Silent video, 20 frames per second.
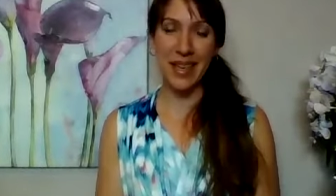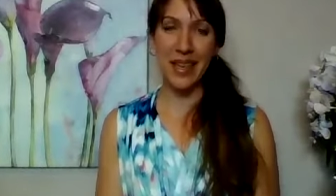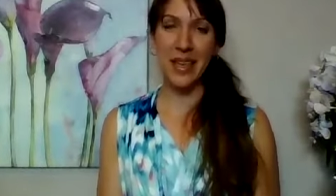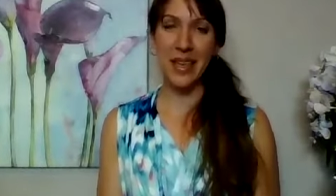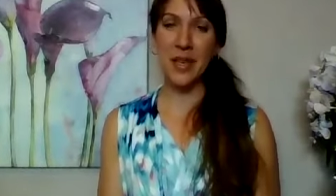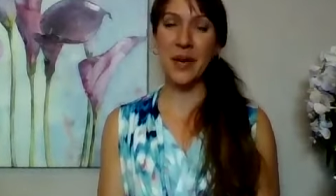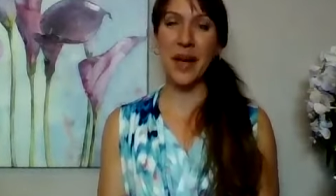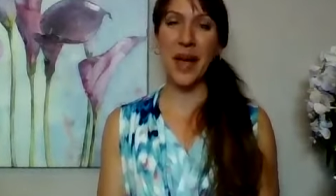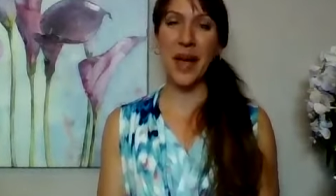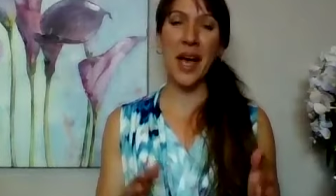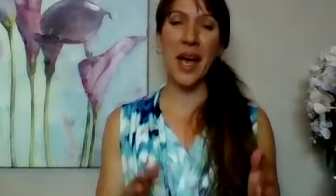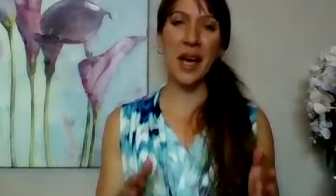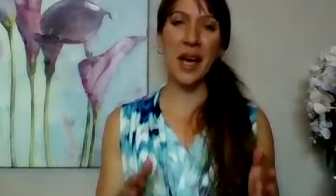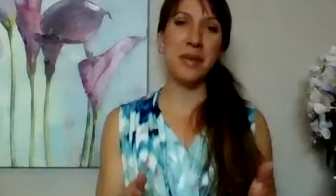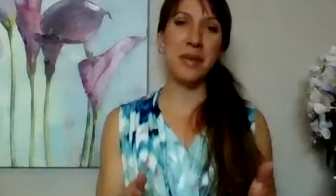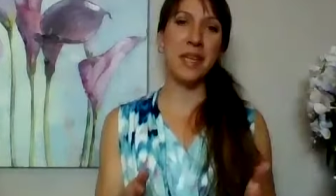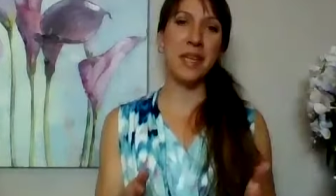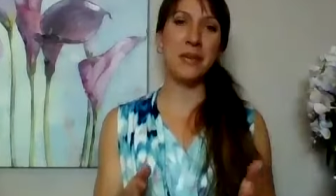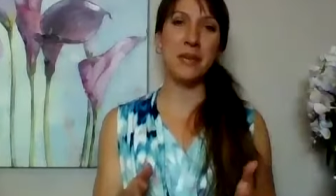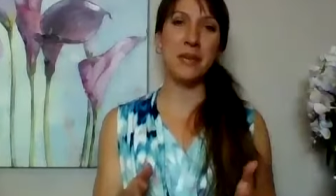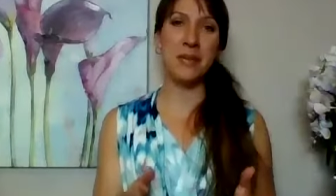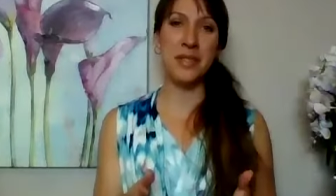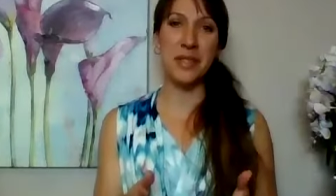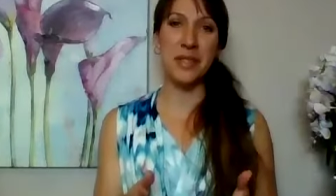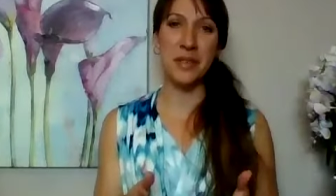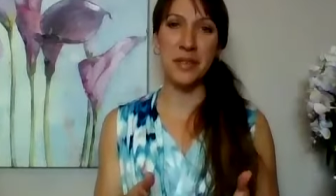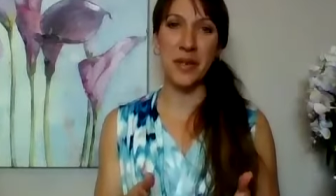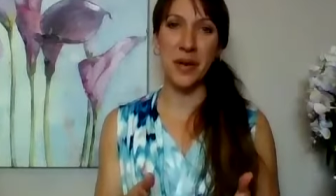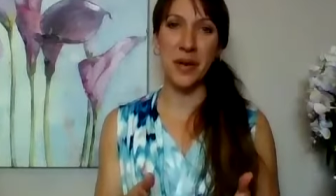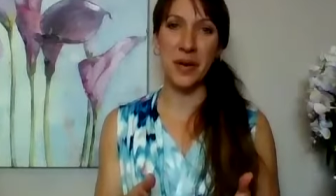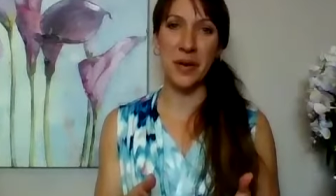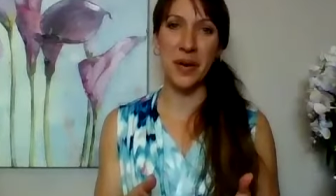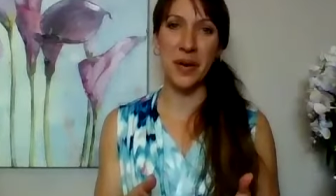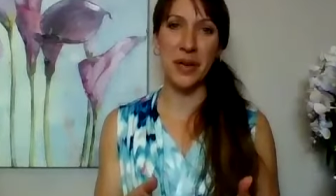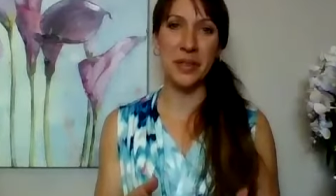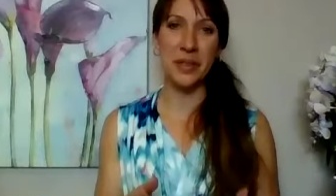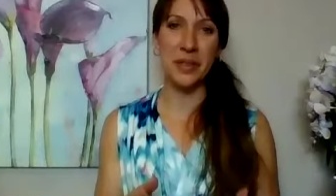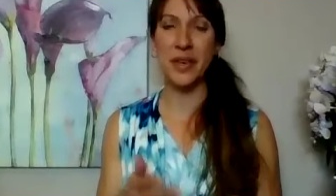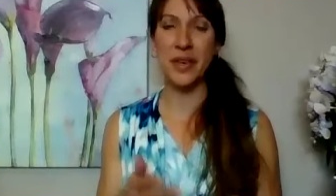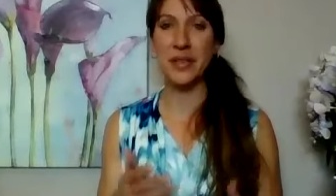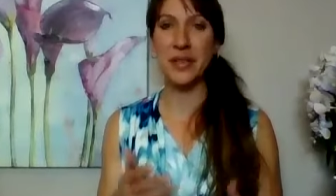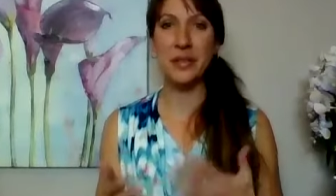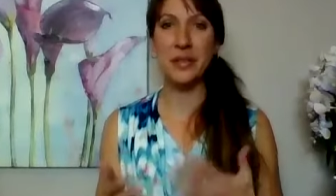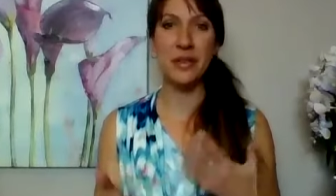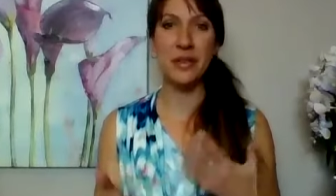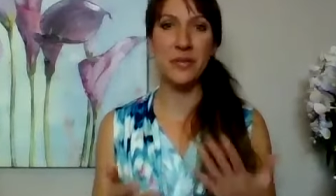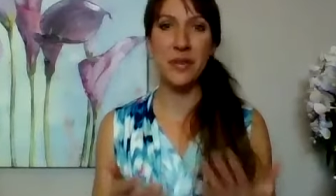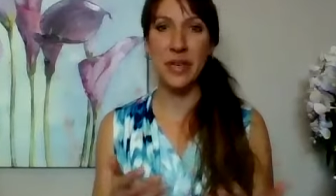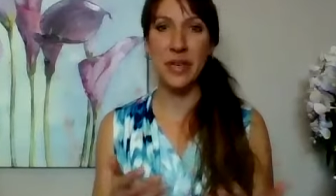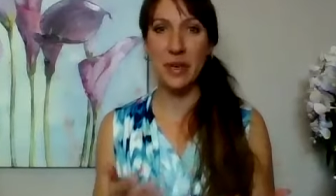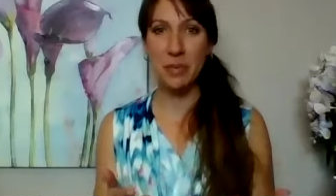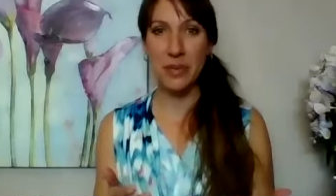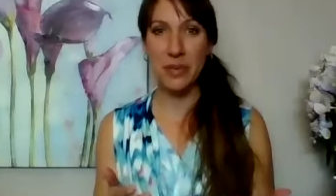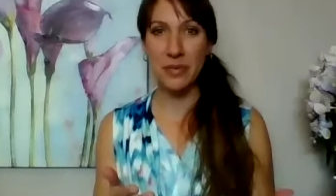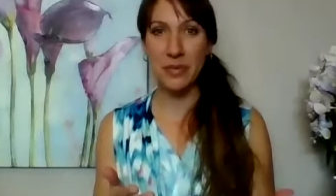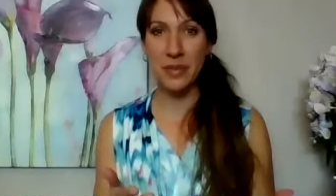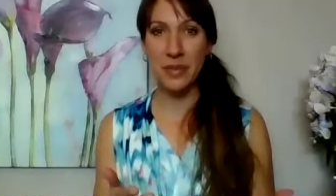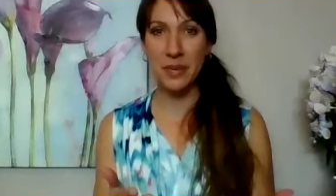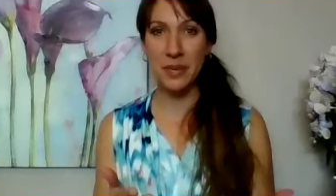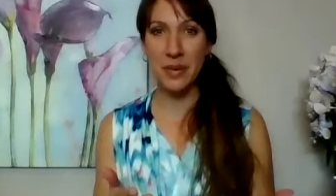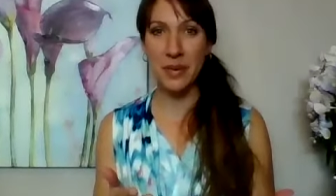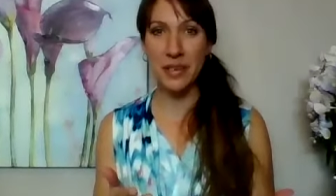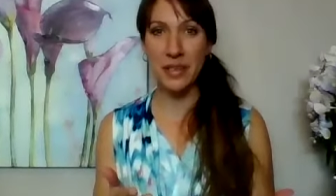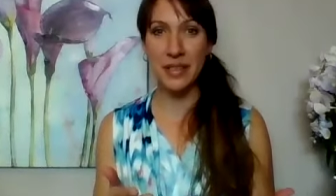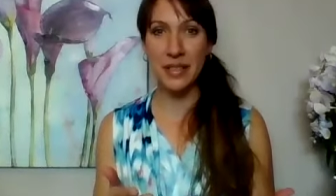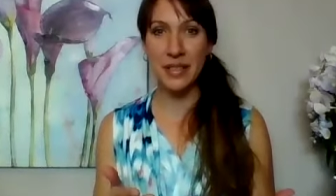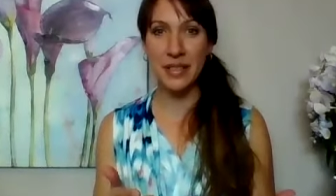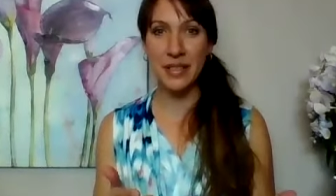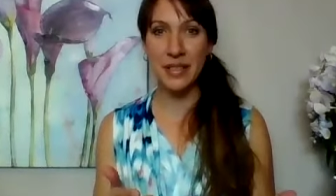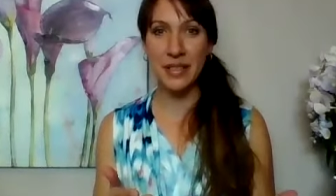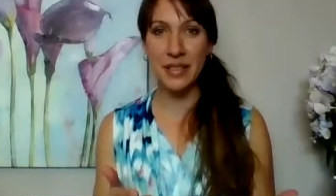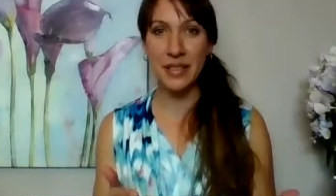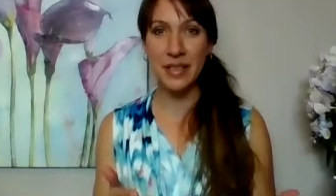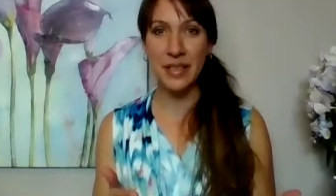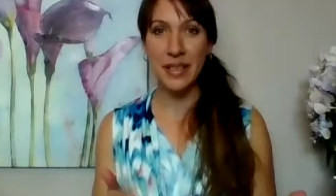You know, how many women do you know are trying to affair-proof their marriages